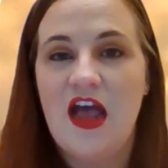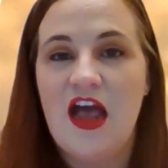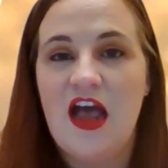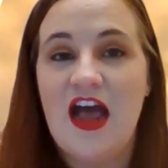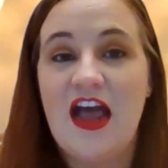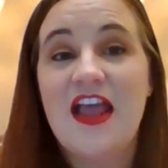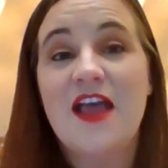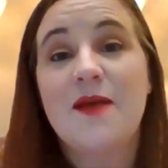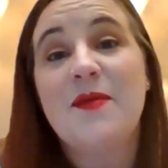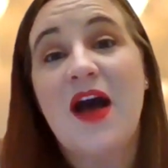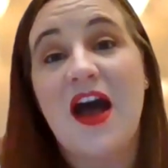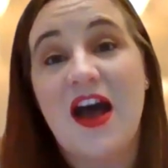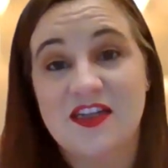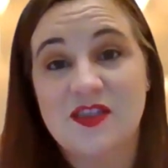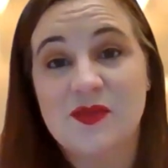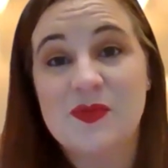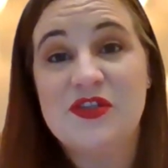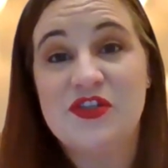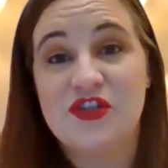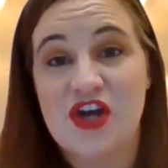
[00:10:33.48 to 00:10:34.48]
I am a
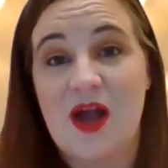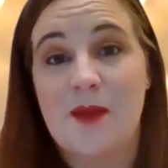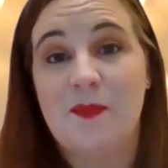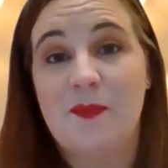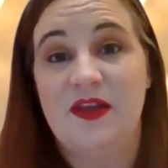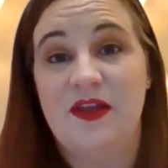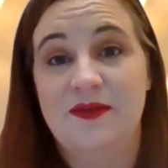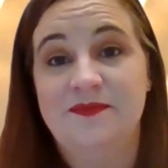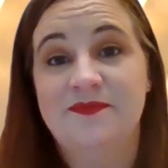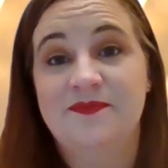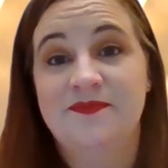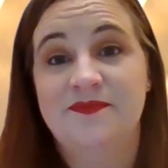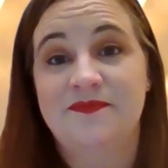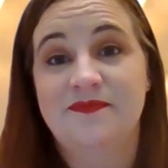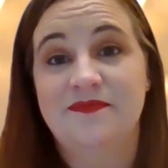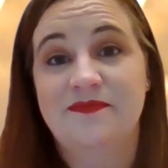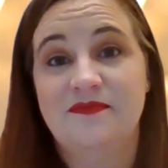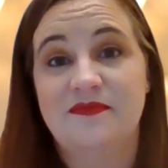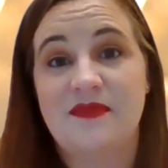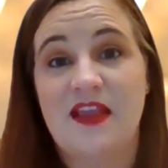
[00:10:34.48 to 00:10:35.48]
hospice chaplain,
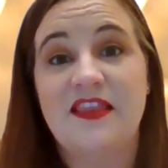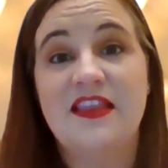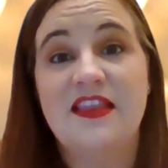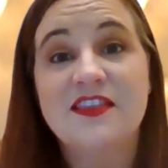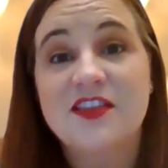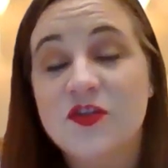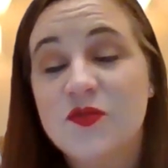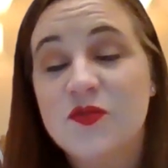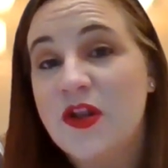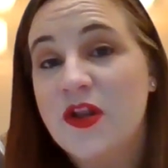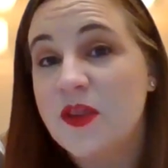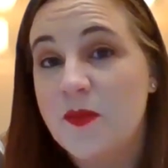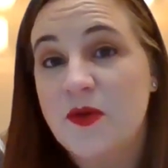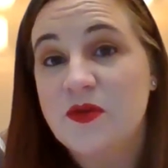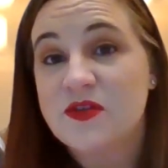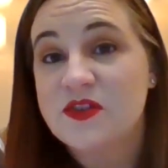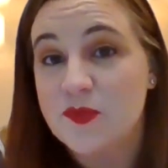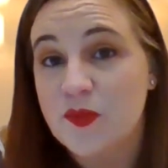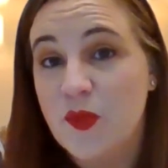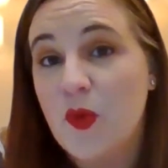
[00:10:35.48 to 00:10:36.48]
and this is one of the
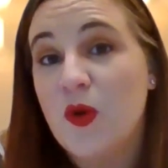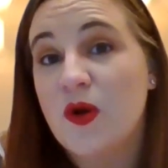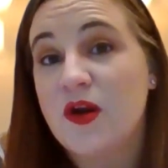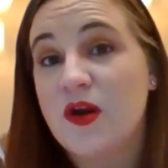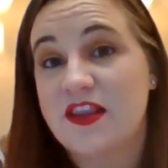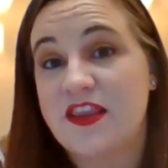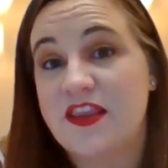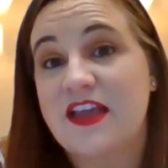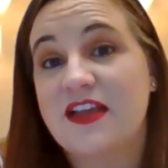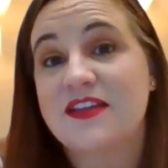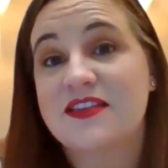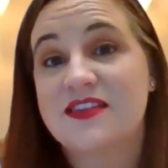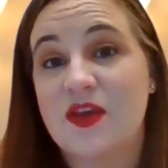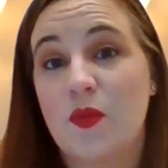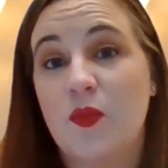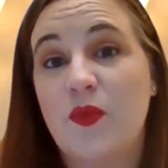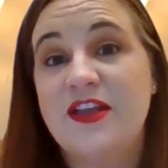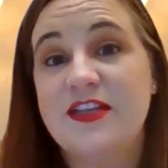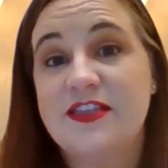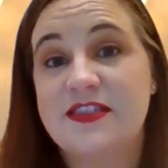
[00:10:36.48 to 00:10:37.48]
most important things that
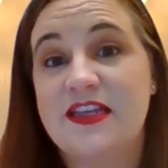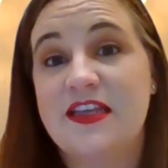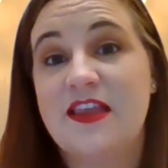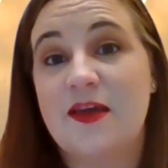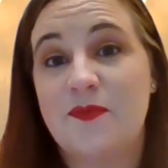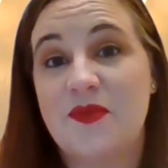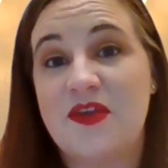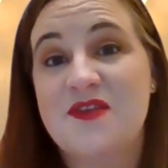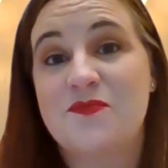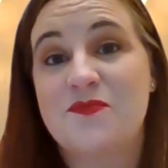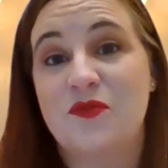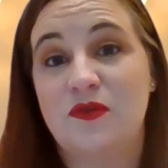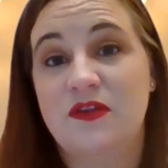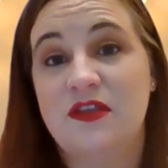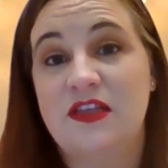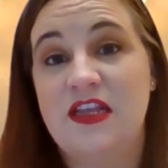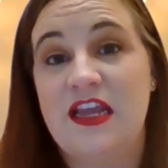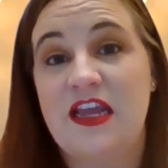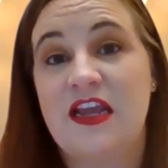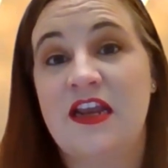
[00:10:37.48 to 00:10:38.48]
we see that people
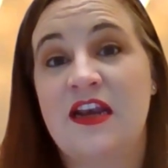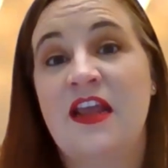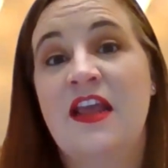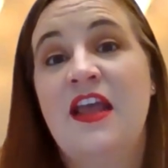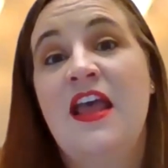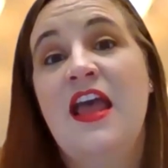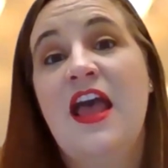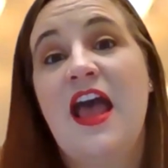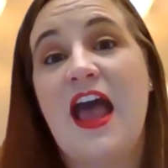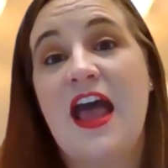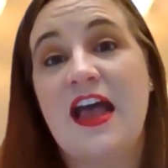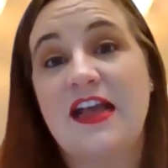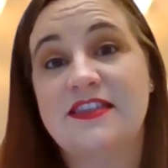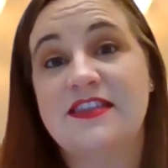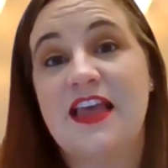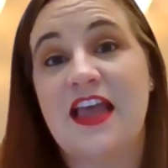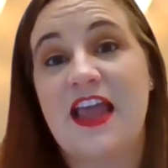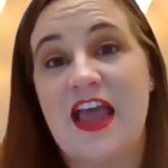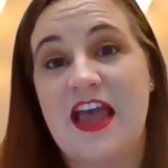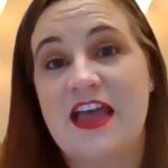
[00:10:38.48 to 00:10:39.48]
need as
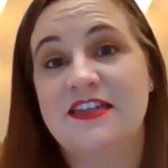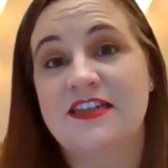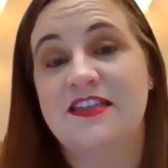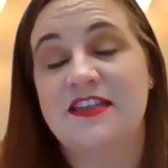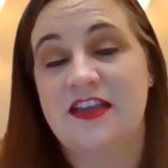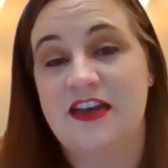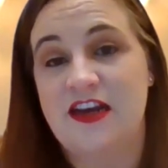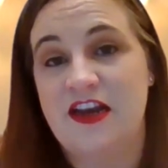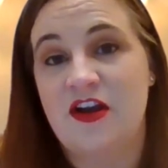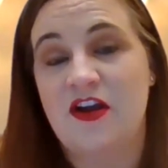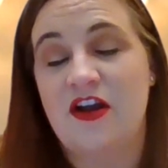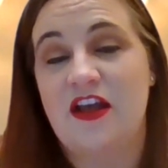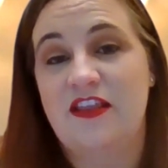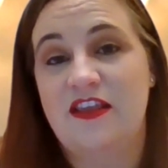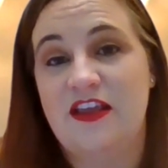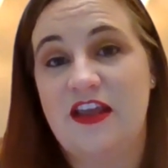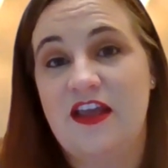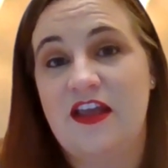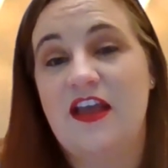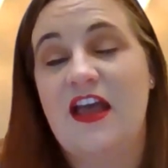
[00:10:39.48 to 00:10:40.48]
they end
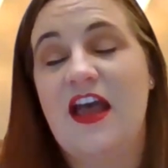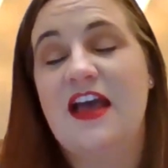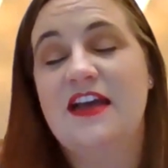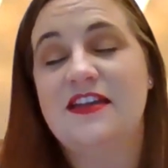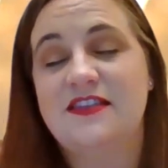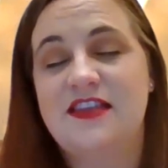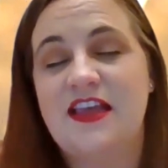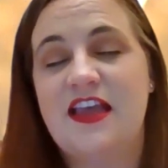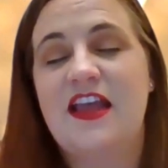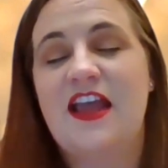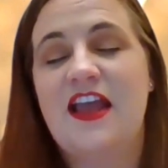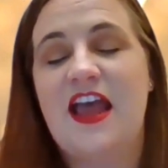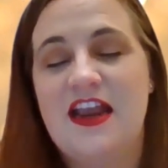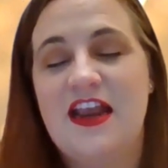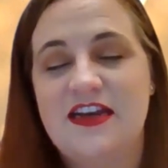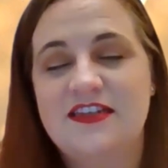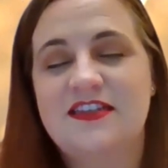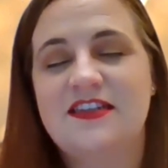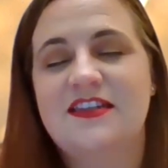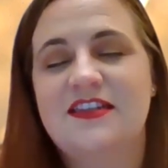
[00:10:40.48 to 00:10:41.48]
as they
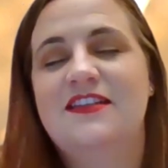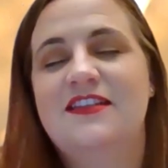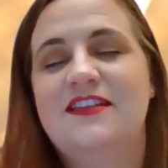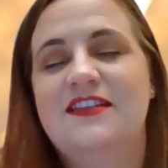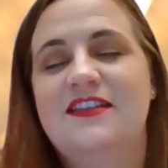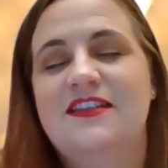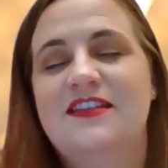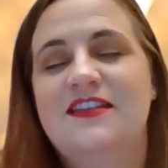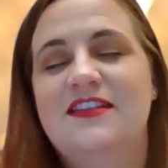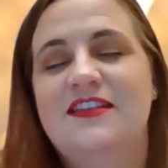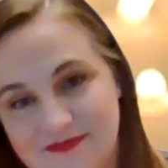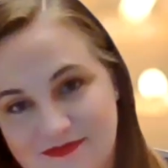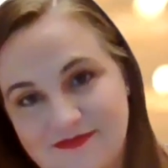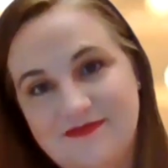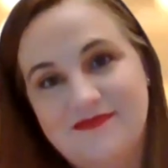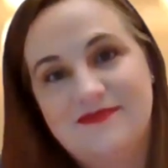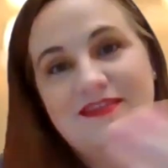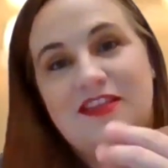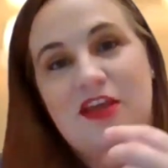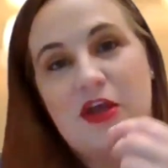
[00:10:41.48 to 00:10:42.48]
end
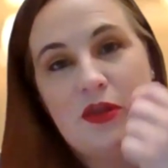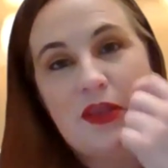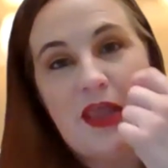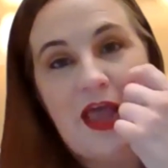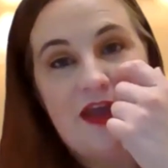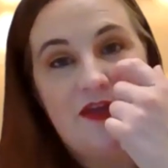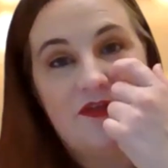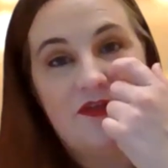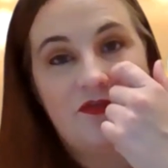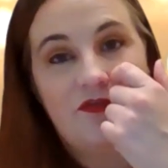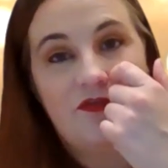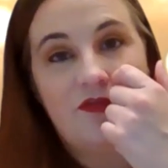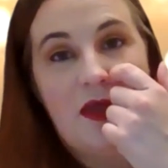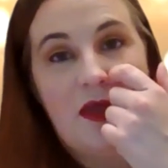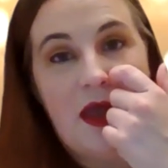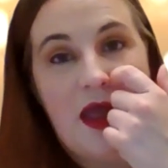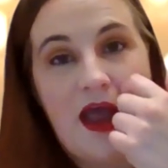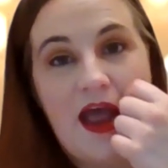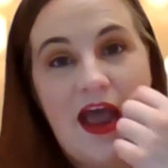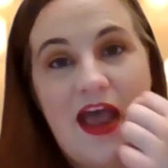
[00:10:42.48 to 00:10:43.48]
their life,
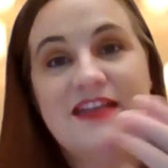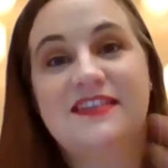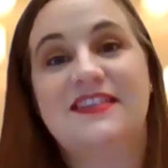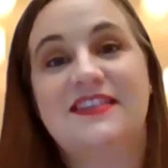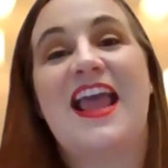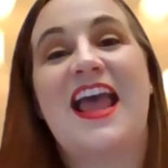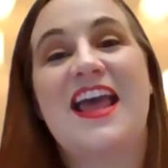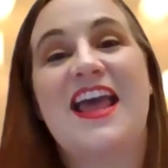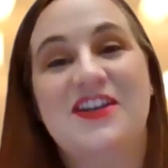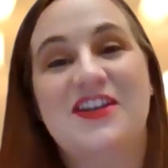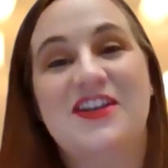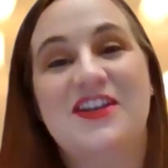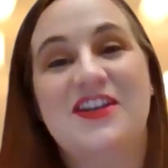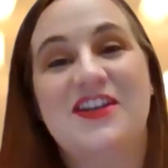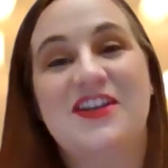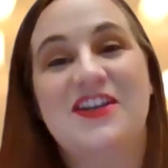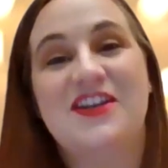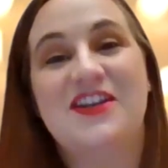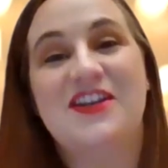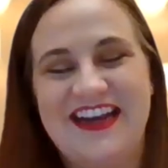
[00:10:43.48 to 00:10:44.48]
as they enter
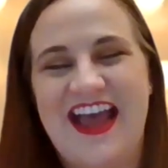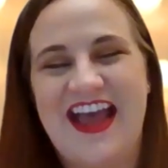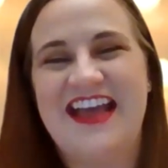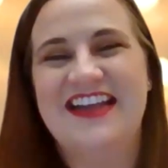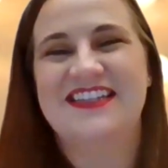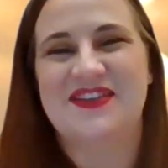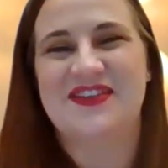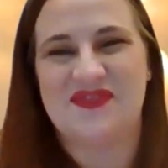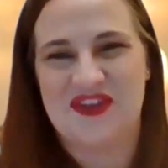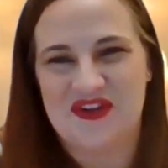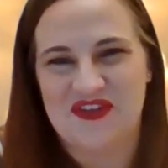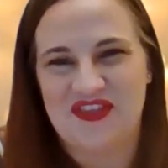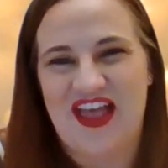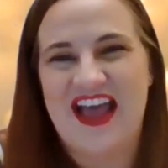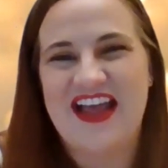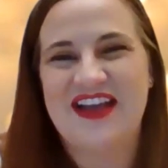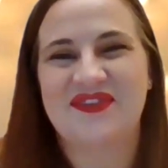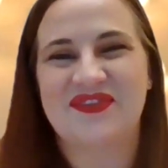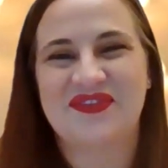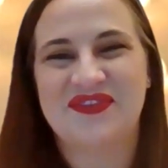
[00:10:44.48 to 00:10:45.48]
the end of their
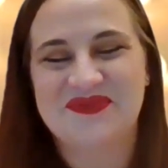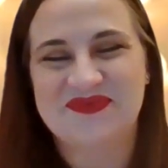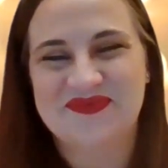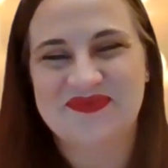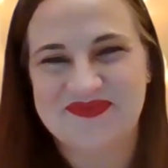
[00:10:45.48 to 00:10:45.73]
life.